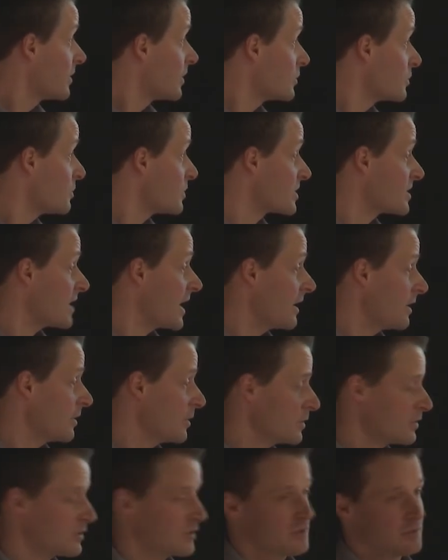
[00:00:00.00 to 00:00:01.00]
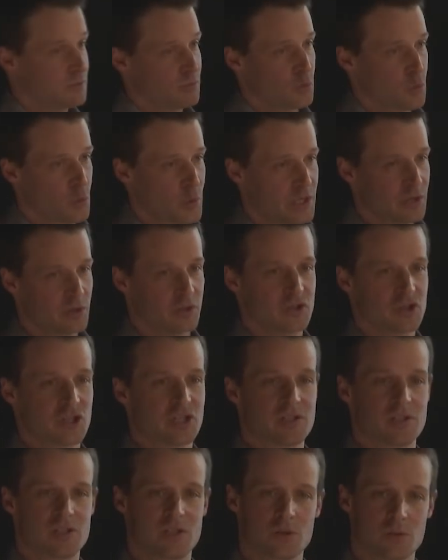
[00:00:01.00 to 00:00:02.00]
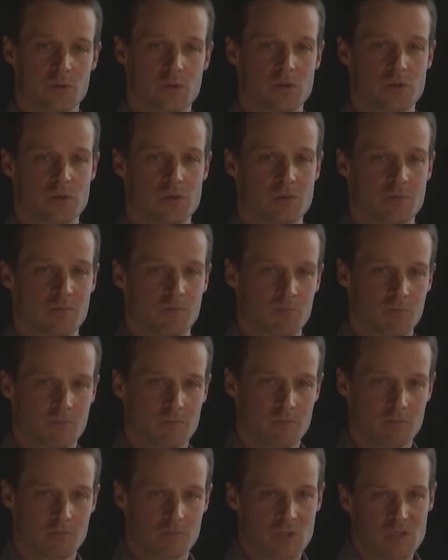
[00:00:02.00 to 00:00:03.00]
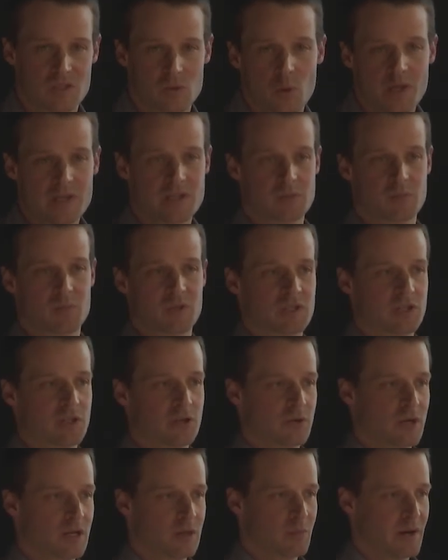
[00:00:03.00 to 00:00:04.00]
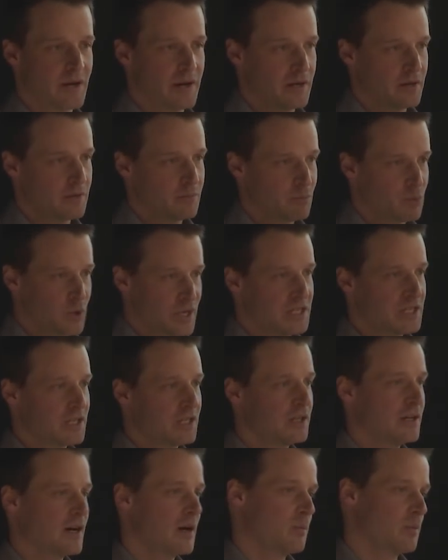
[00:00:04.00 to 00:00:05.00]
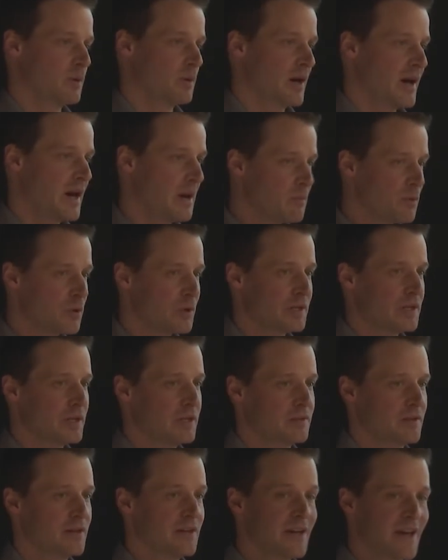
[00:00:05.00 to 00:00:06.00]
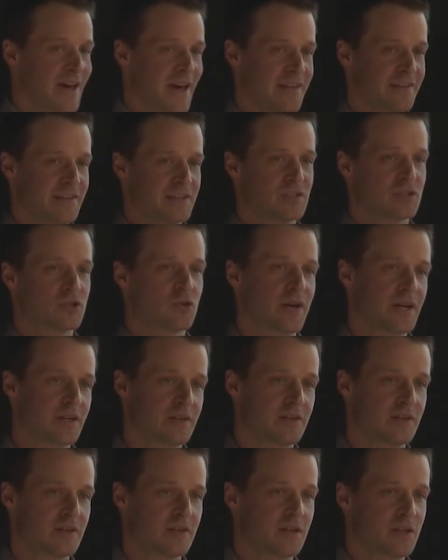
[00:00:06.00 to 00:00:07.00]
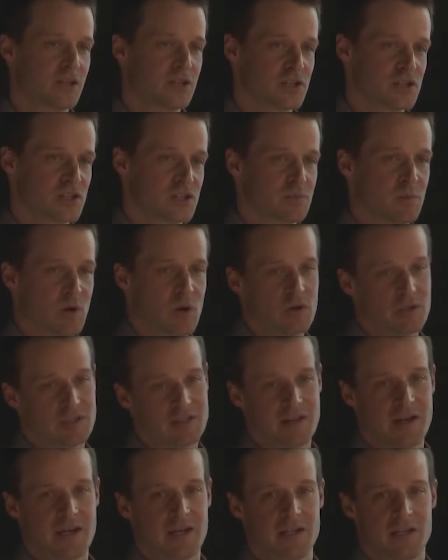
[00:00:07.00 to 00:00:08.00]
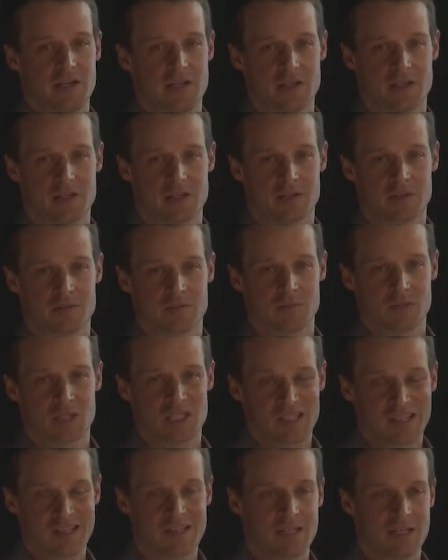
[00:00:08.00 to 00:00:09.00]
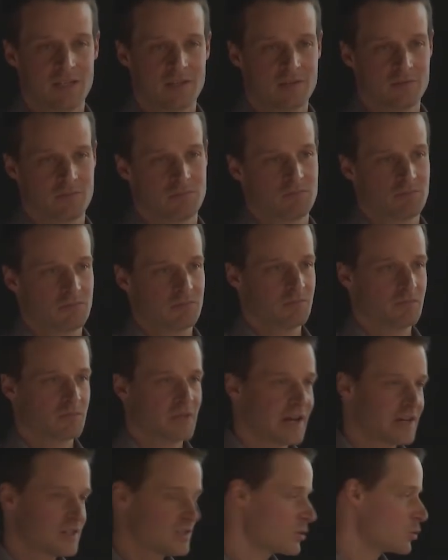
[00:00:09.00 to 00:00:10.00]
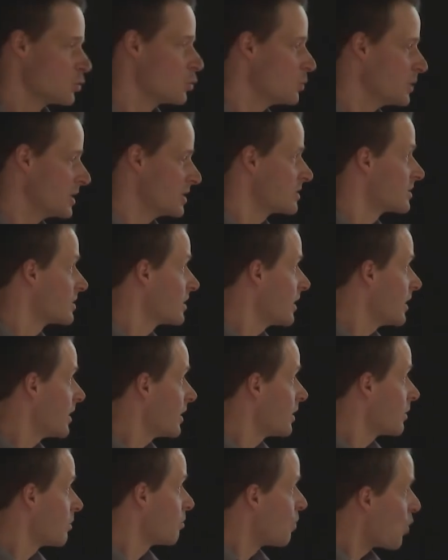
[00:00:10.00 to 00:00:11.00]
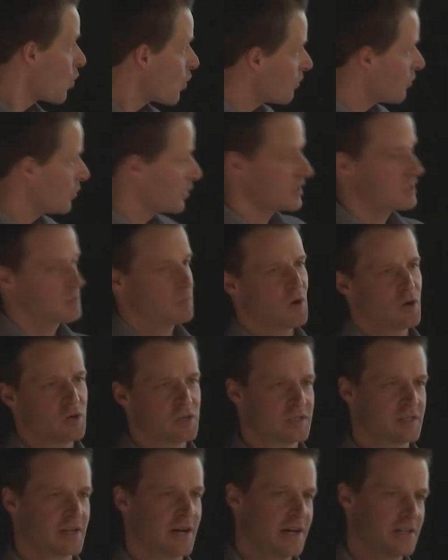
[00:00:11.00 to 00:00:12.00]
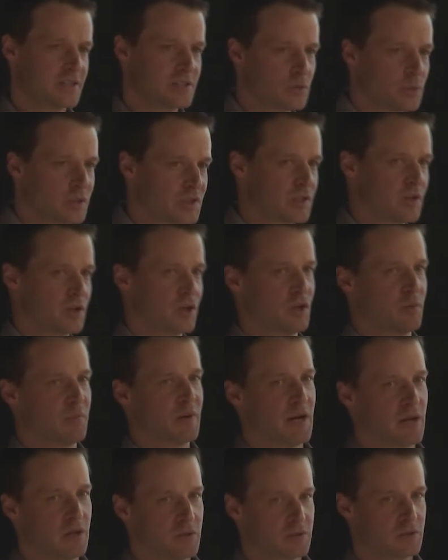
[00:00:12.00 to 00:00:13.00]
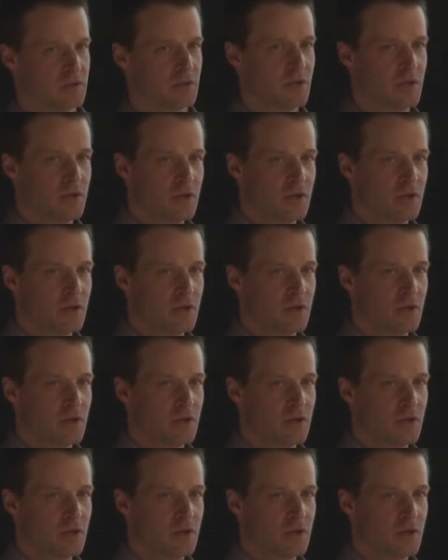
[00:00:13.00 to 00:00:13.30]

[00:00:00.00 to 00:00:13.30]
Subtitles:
those Maasai learned we could just use this waste material by breaking it up, hammering it, and extracting small, tiny, clean, nice rubies. More for the small size, so we talk about